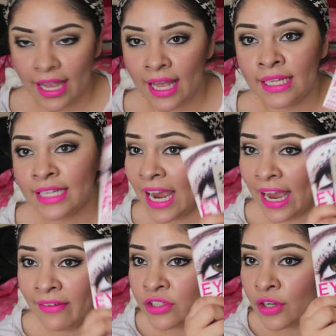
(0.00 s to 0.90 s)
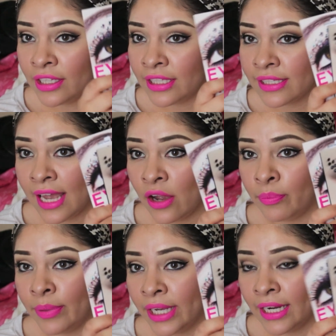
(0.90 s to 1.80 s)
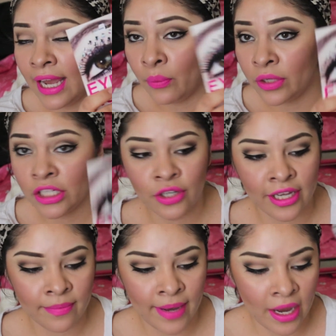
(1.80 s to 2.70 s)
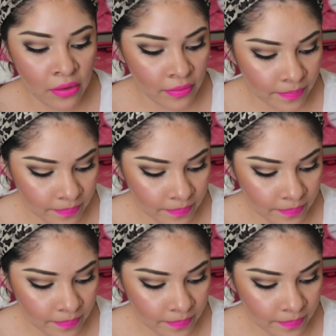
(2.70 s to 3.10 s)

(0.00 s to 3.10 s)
and I haven't tried these out, but I want to try them out.